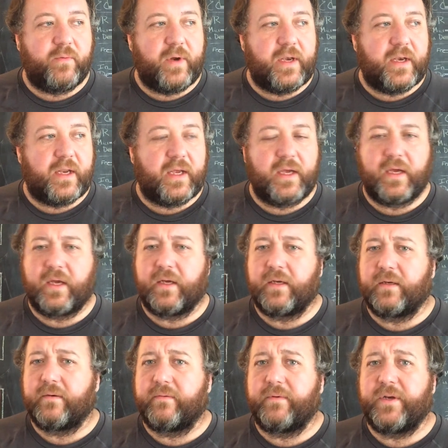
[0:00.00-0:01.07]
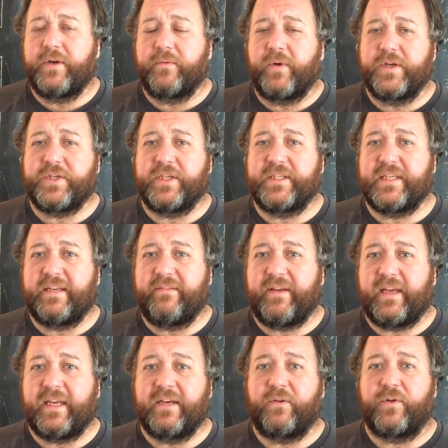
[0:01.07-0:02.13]
when you're watching
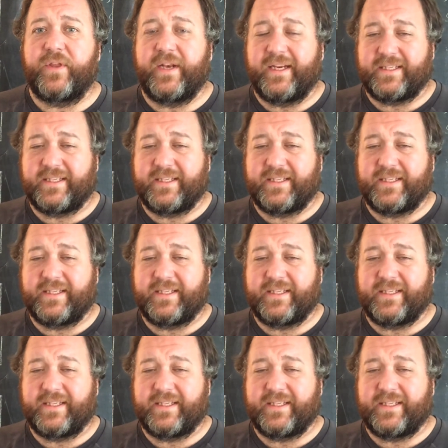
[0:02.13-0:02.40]
TV or the